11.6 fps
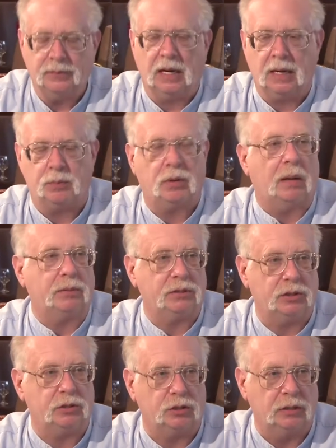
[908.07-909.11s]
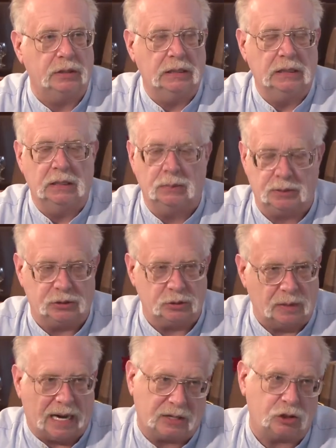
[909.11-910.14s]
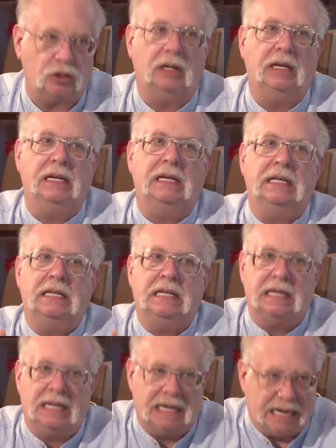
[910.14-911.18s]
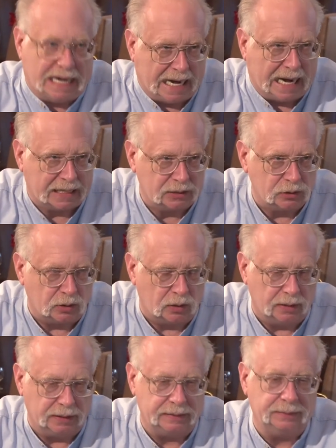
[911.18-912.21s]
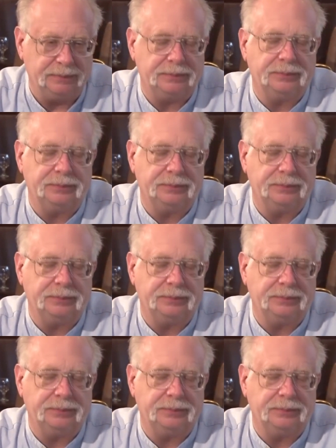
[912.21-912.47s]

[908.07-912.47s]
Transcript: a proposition, but to actually act on it.